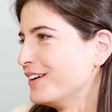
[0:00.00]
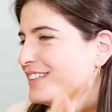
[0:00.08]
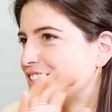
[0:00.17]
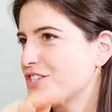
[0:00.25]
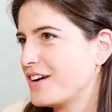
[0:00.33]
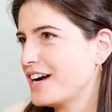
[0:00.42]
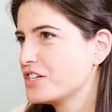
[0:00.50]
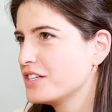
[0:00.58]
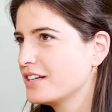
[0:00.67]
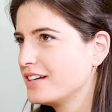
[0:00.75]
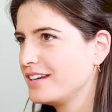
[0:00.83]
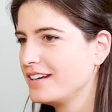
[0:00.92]
all the trash
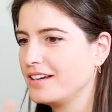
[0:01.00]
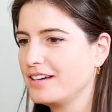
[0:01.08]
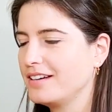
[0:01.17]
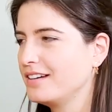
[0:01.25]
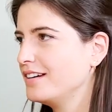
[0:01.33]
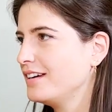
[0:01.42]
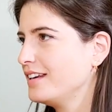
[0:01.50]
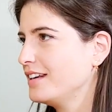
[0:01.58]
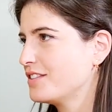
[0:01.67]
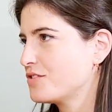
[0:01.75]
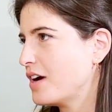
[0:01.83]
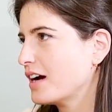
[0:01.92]
in
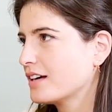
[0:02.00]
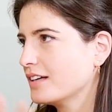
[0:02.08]
a truck,